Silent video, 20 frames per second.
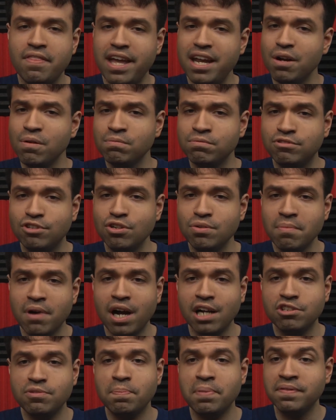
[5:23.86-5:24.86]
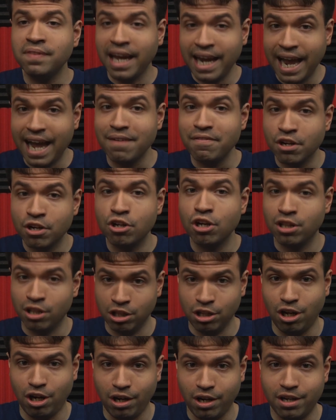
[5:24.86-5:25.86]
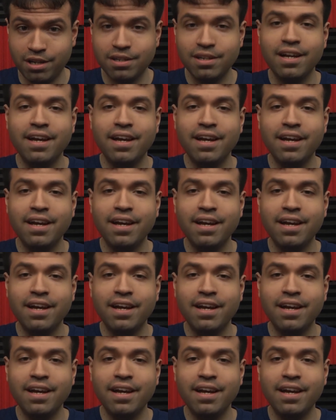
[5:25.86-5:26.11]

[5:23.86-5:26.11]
They don't do much, but they have a good look.